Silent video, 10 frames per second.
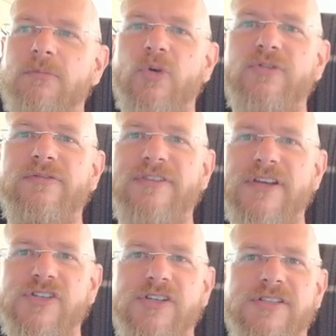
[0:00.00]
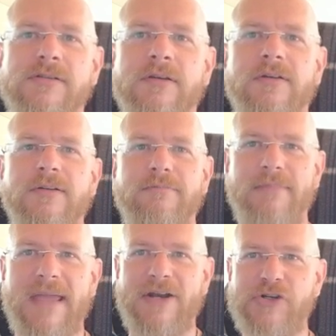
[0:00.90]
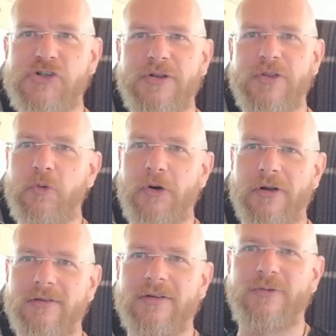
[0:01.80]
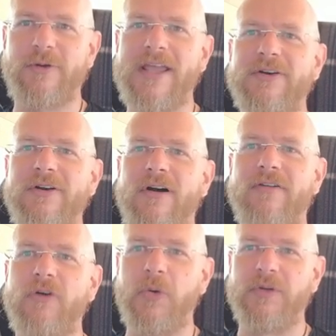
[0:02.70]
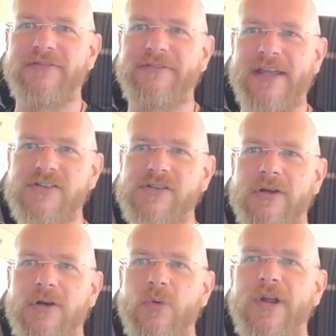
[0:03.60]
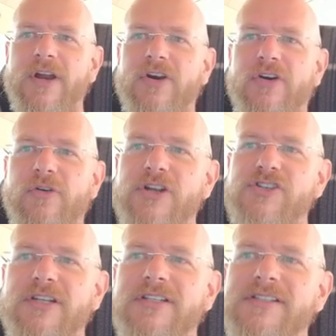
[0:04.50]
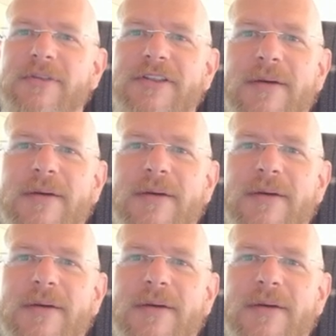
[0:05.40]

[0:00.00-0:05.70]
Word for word: most vicious manager in the world, creator of OnlyFans we are crunching some of the